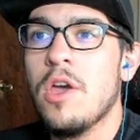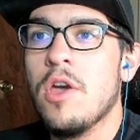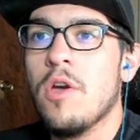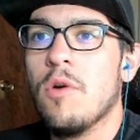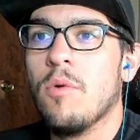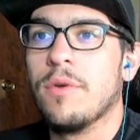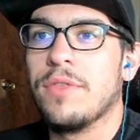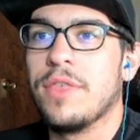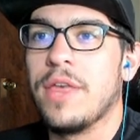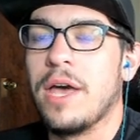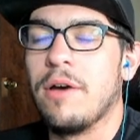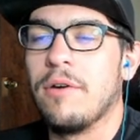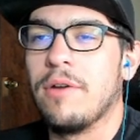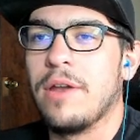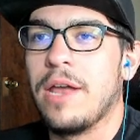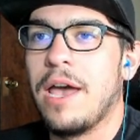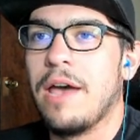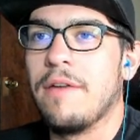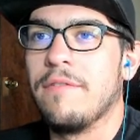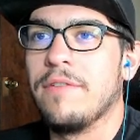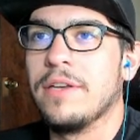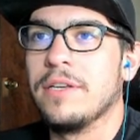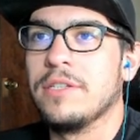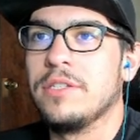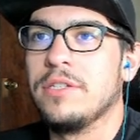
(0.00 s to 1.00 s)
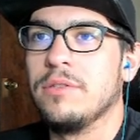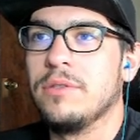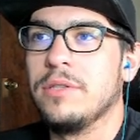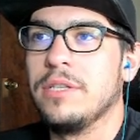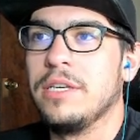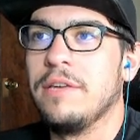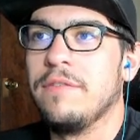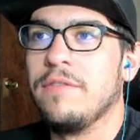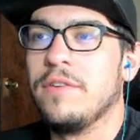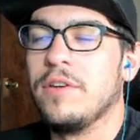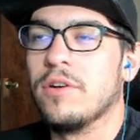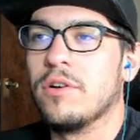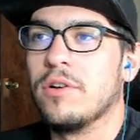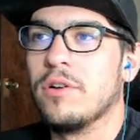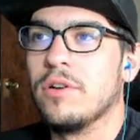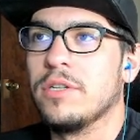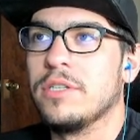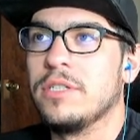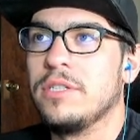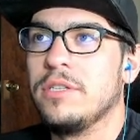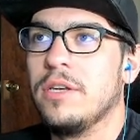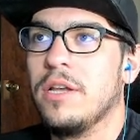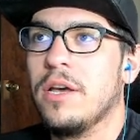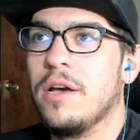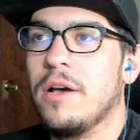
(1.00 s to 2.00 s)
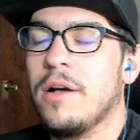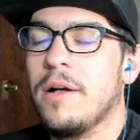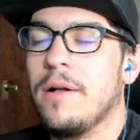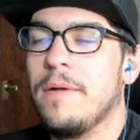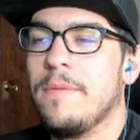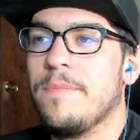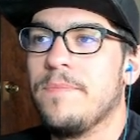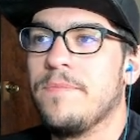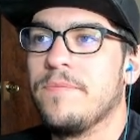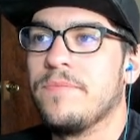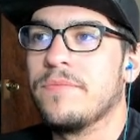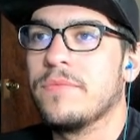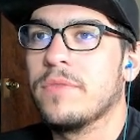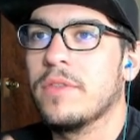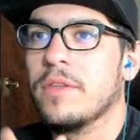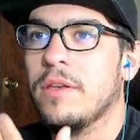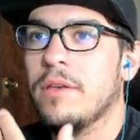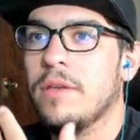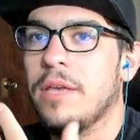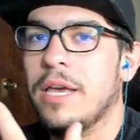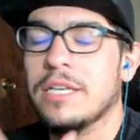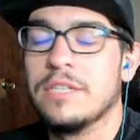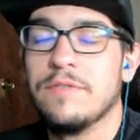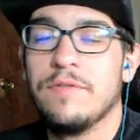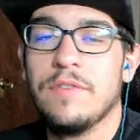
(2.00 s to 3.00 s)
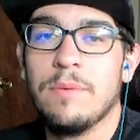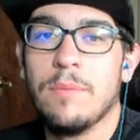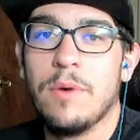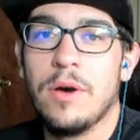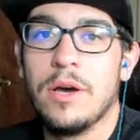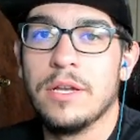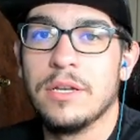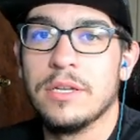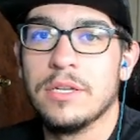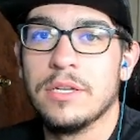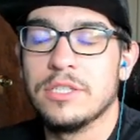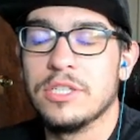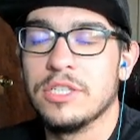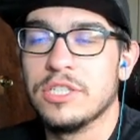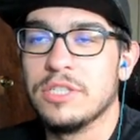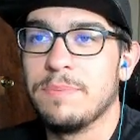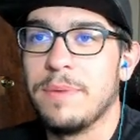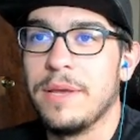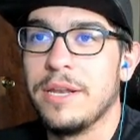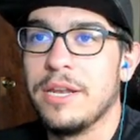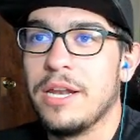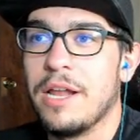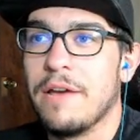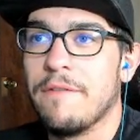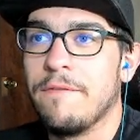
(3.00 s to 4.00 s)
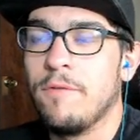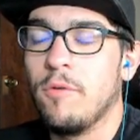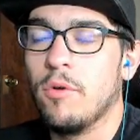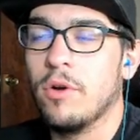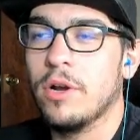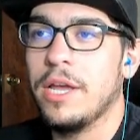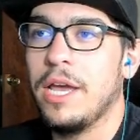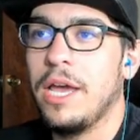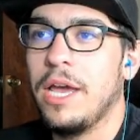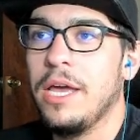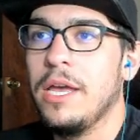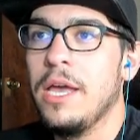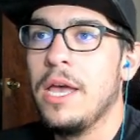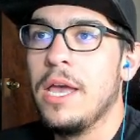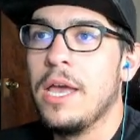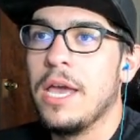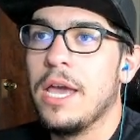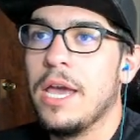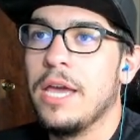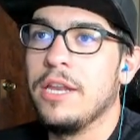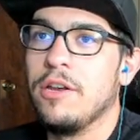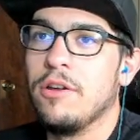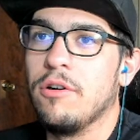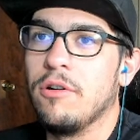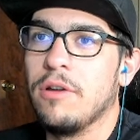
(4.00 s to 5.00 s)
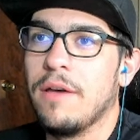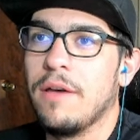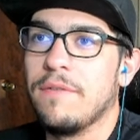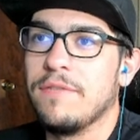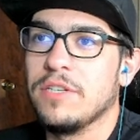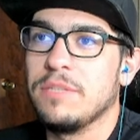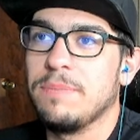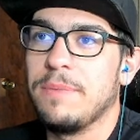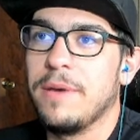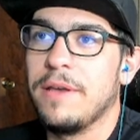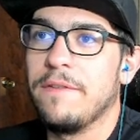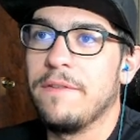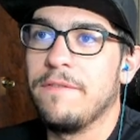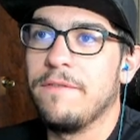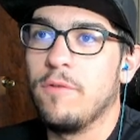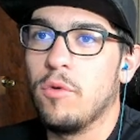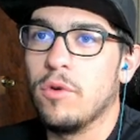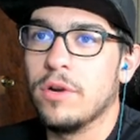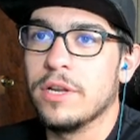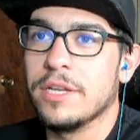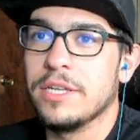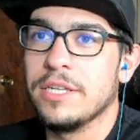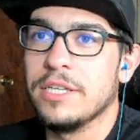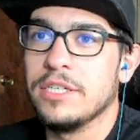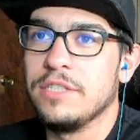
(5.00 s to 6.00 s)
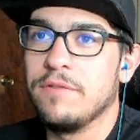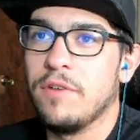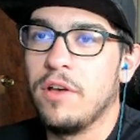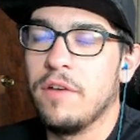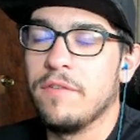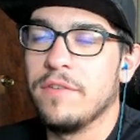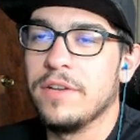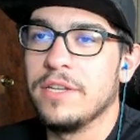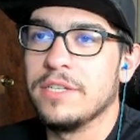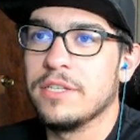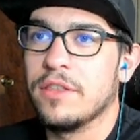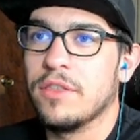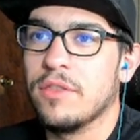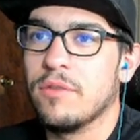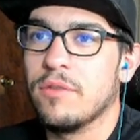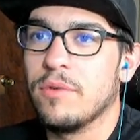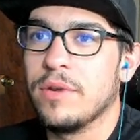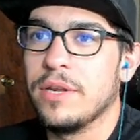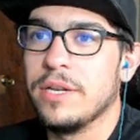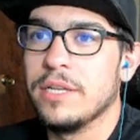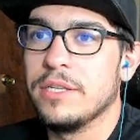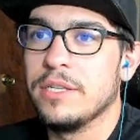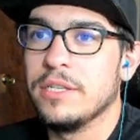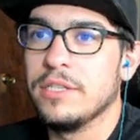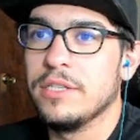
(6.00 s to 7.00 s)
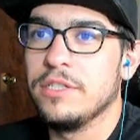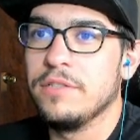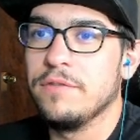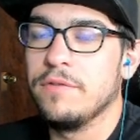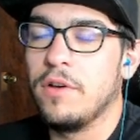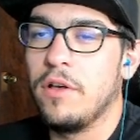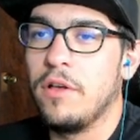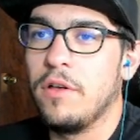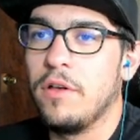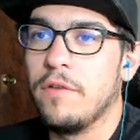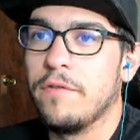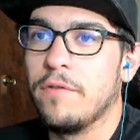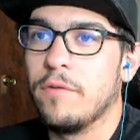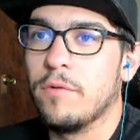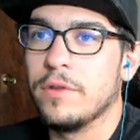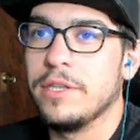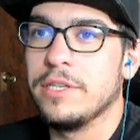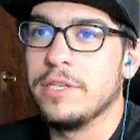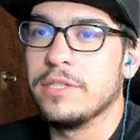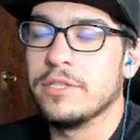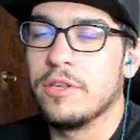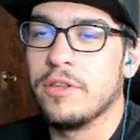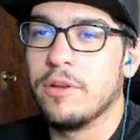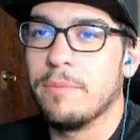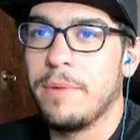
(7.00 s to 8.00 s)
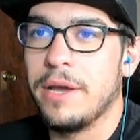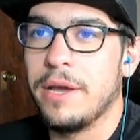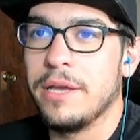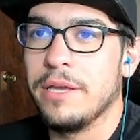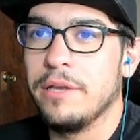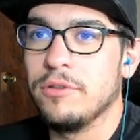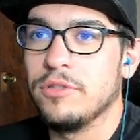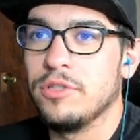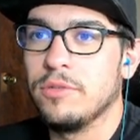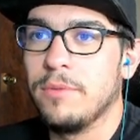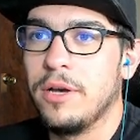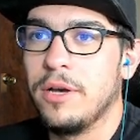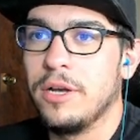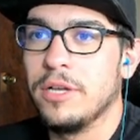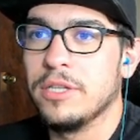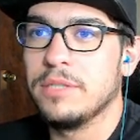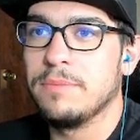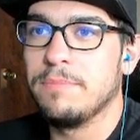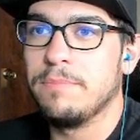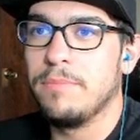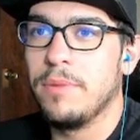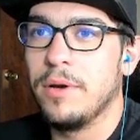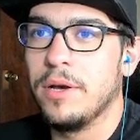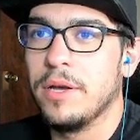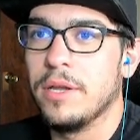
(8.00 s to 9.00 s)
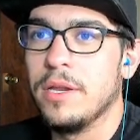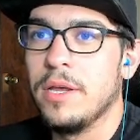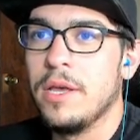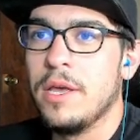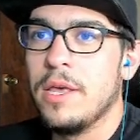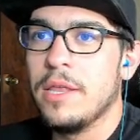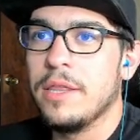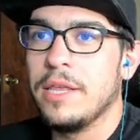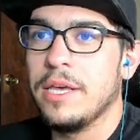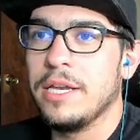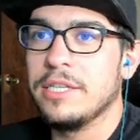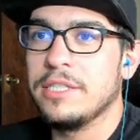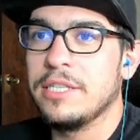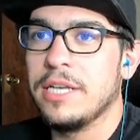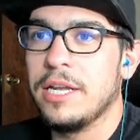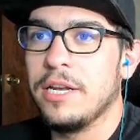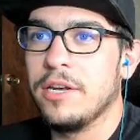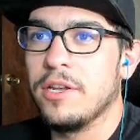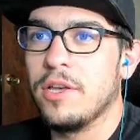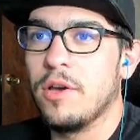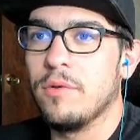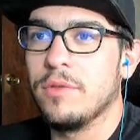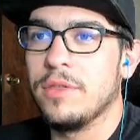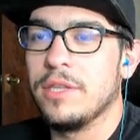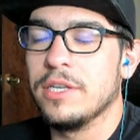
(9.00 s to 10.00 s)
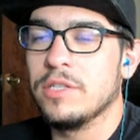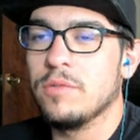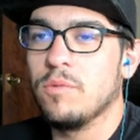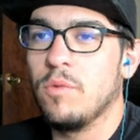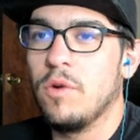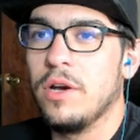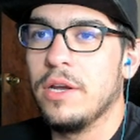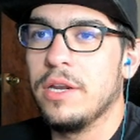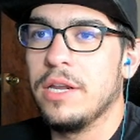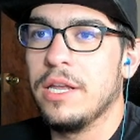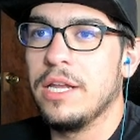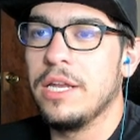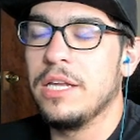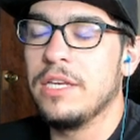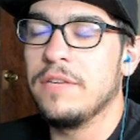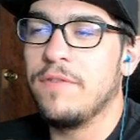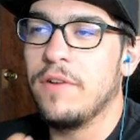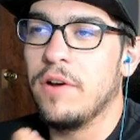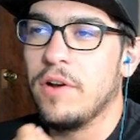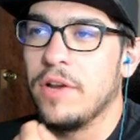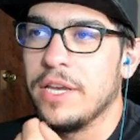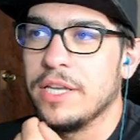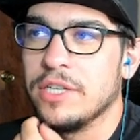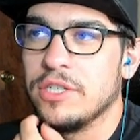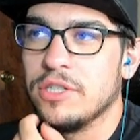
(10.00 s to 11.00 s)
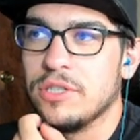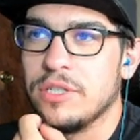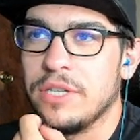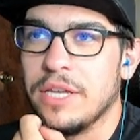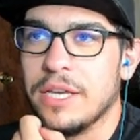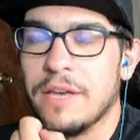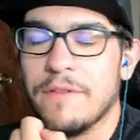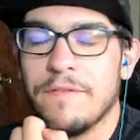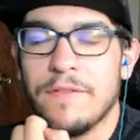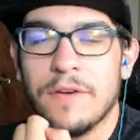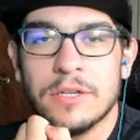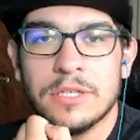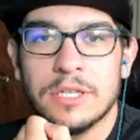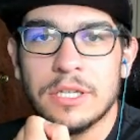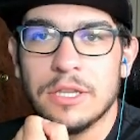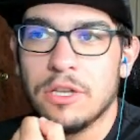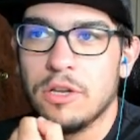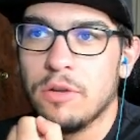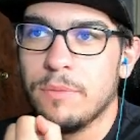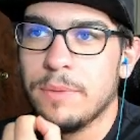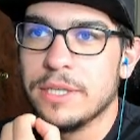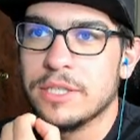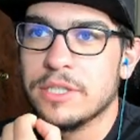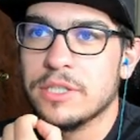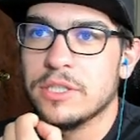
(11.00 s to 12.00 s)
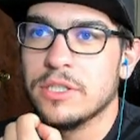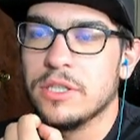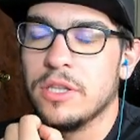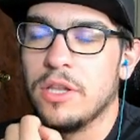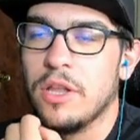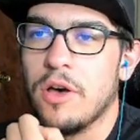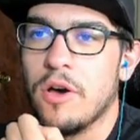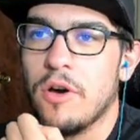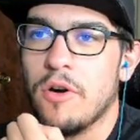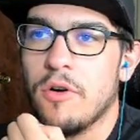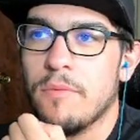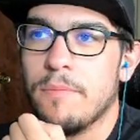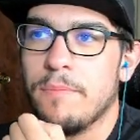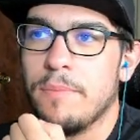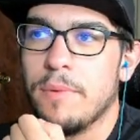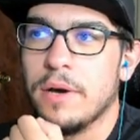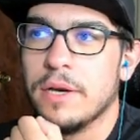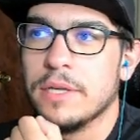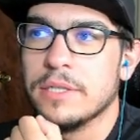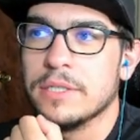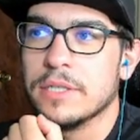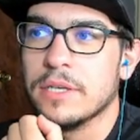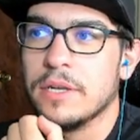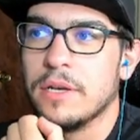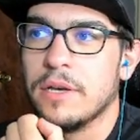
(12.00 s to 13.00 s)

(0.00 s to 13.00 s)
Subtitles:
without having to leave your XVmon suspended at 4K, and you don't have to spend 4 to Digivolve. It is a 3 to Digivolve for these other Imperialdramons, but they decided to go with this one. It is very interesting. It felt a little bit slow, but